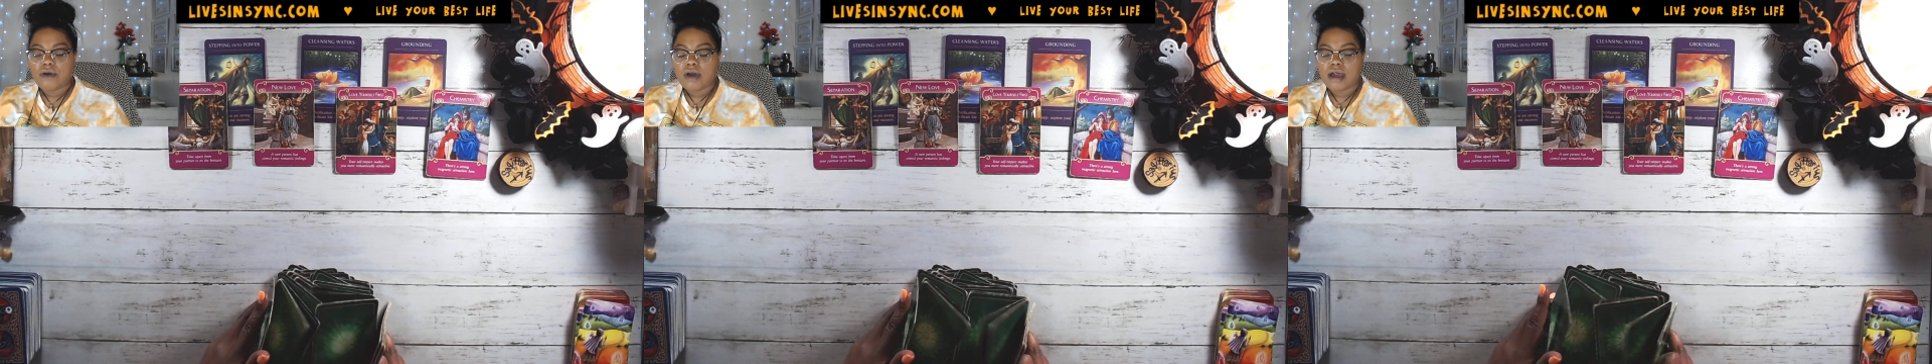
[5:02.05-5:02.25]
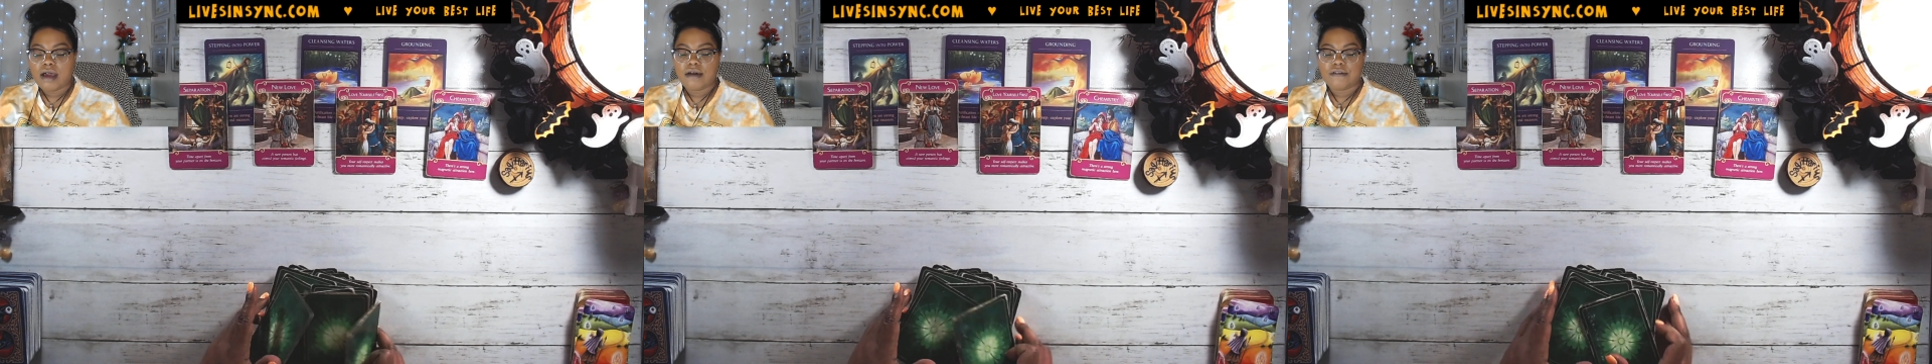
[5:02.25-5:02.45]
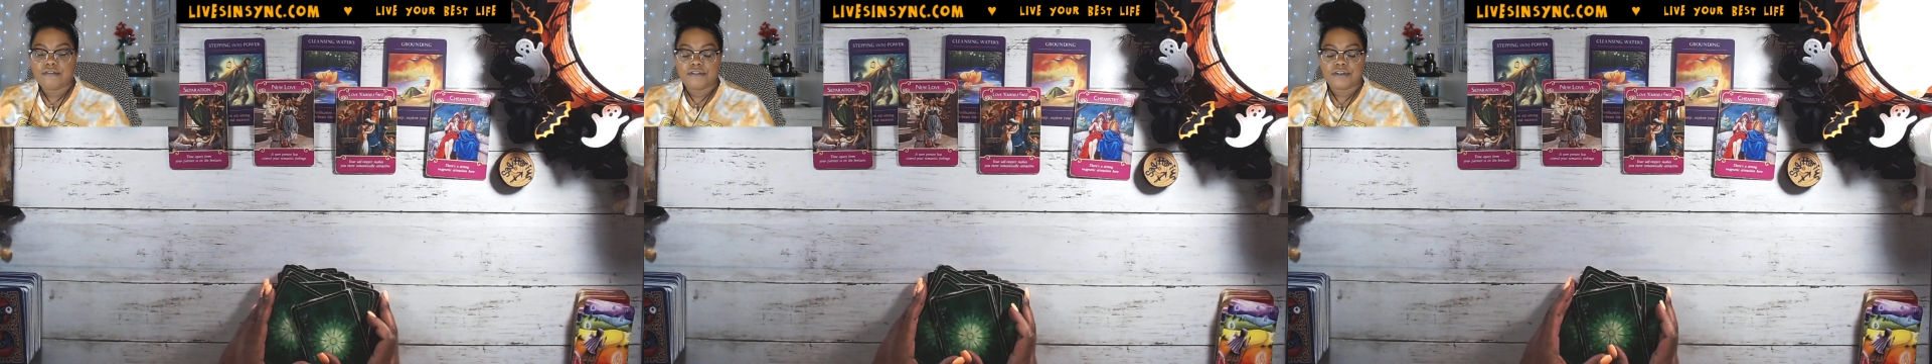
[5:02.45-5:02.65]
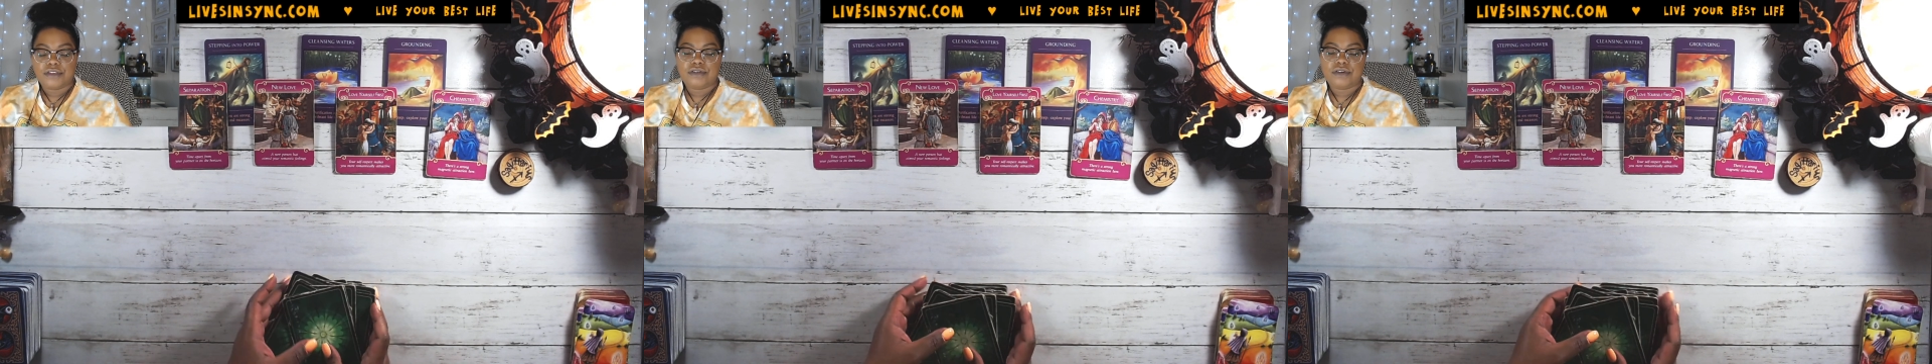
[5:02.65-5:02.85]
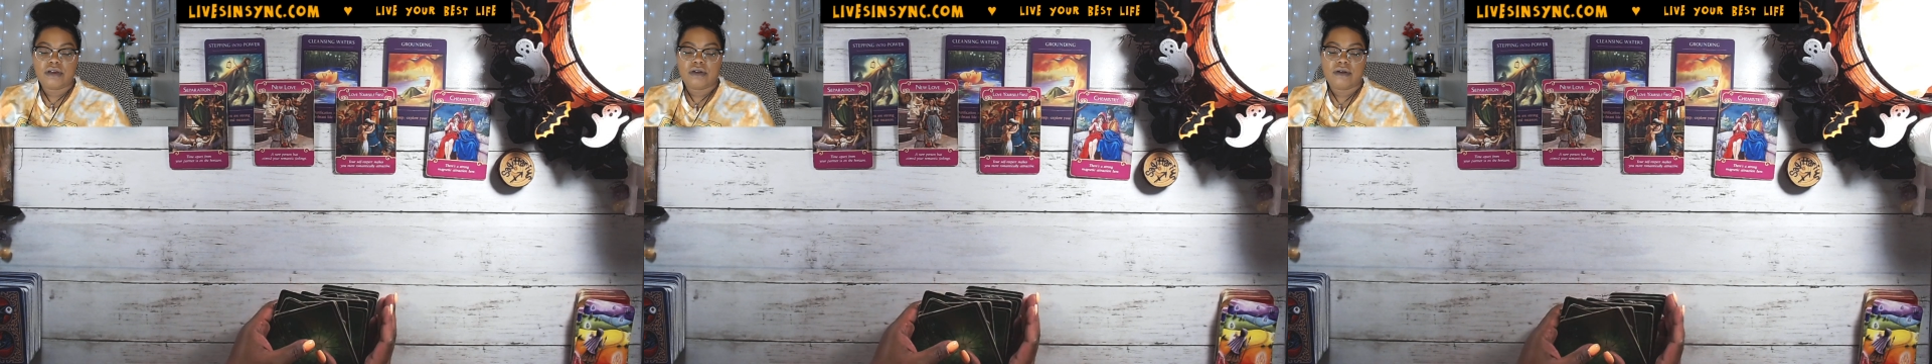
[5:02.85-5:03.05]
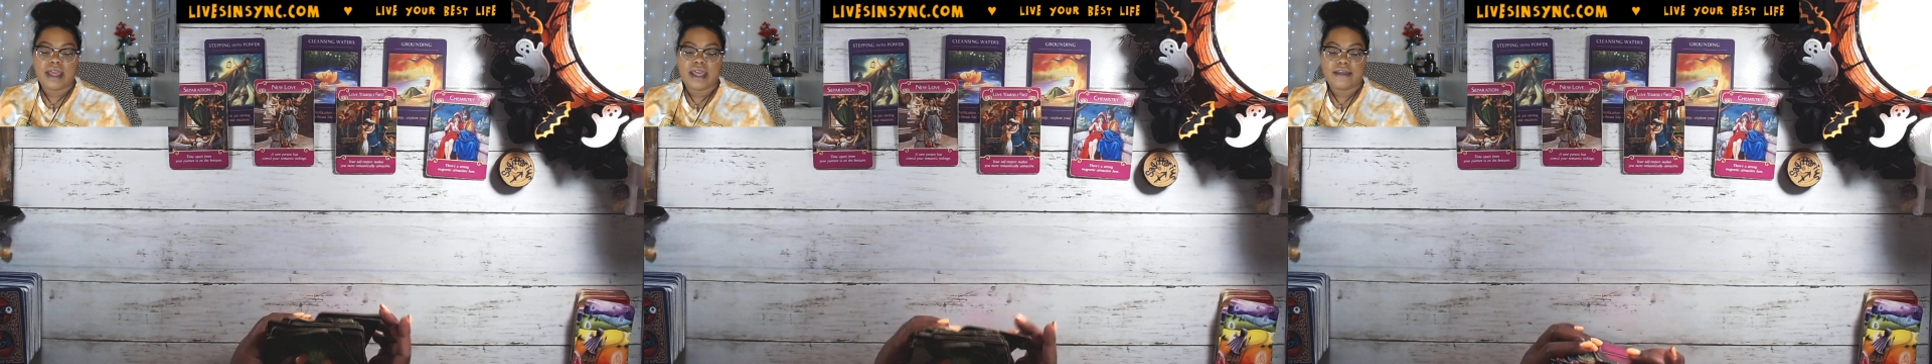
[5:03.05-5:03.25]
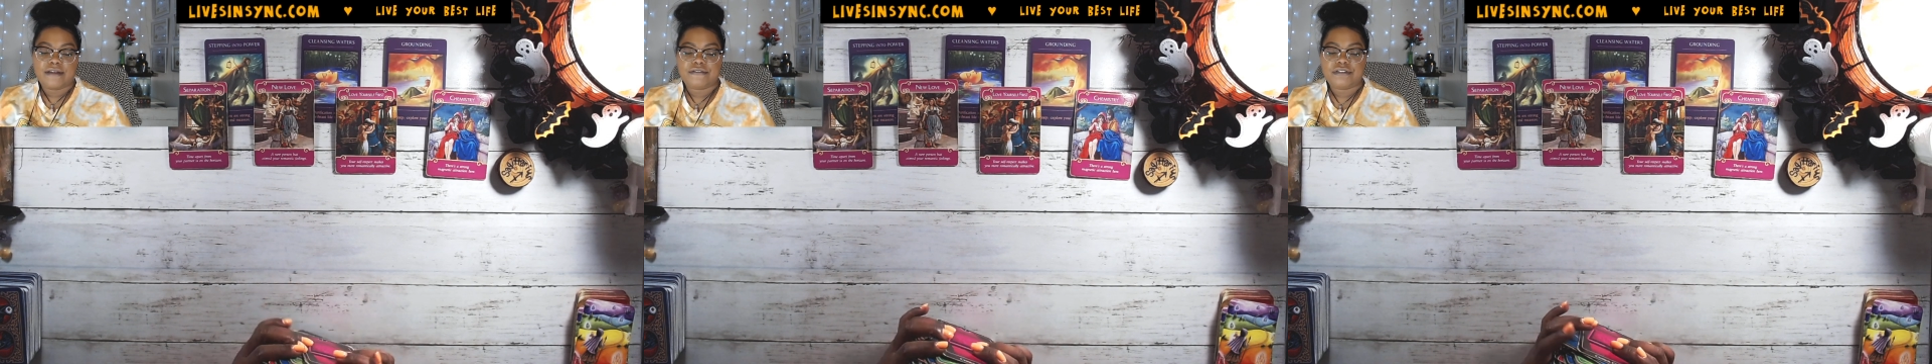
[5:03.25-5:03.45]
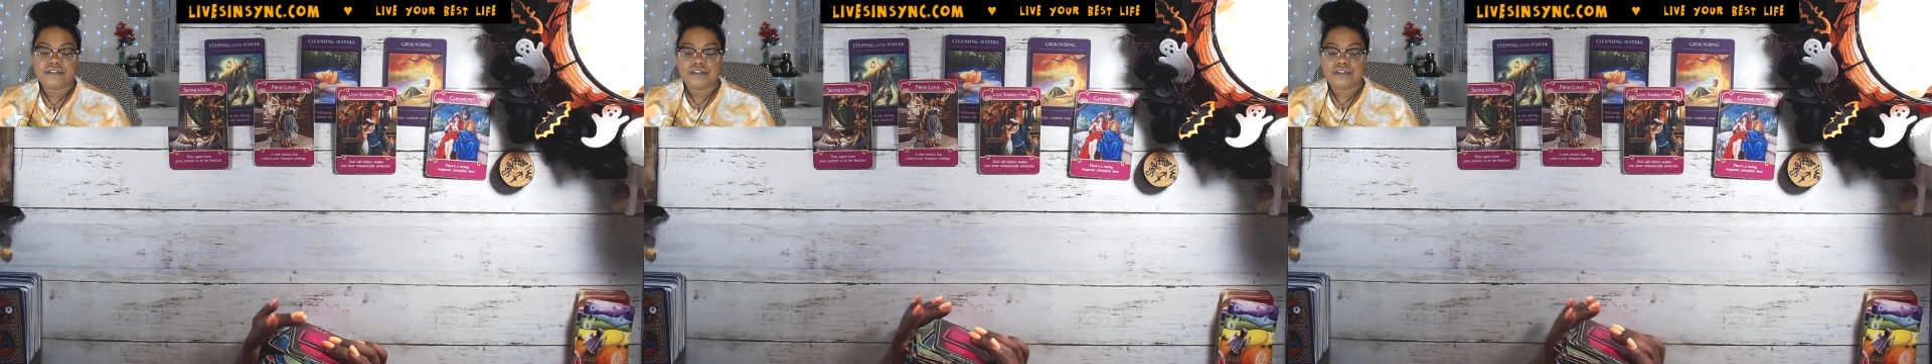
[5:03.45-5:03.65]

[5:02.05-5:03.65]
off or you don't have